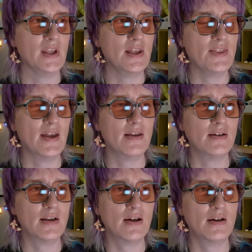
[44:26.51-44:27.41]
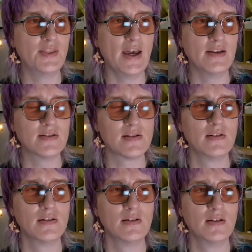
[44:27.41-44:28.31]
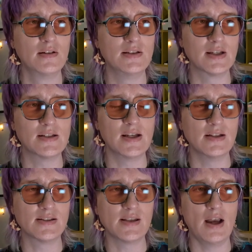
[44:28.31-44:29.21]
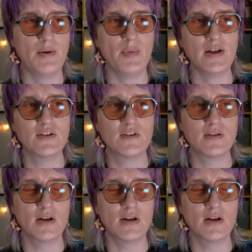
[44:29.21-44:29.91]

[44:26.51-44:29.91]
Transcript: and then uh, that dictates how much